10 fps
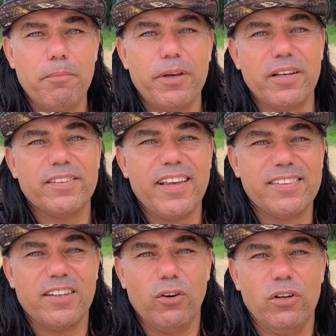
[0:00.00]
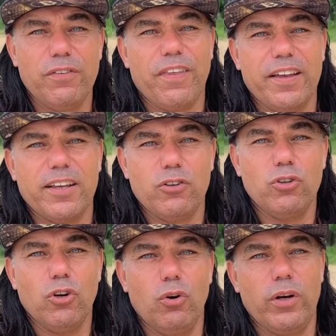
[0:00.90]
because that's the only thing that you
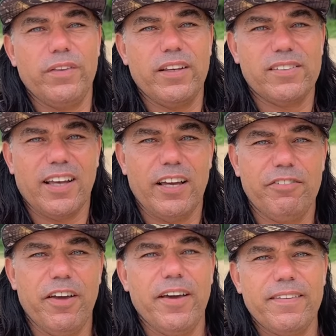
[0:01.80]
know in this life,